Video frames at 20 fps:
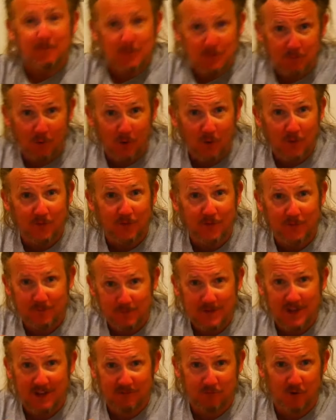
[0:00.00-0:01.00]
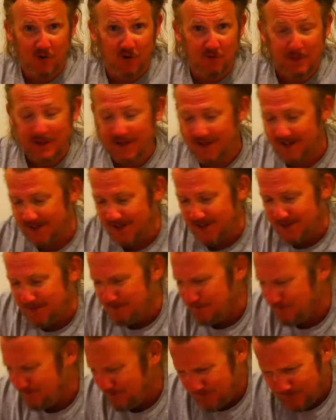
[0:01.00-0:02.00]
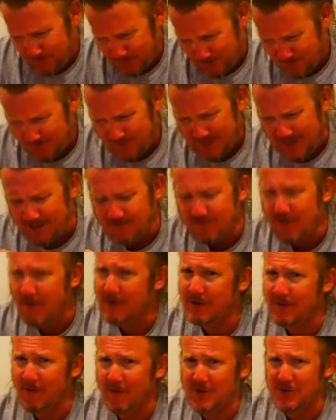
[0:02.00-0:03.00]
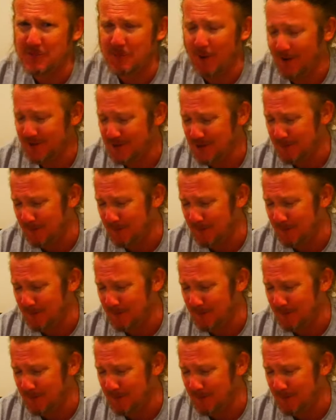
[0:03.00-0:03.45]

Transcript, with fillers: Proof, if proof be needed. Very spicy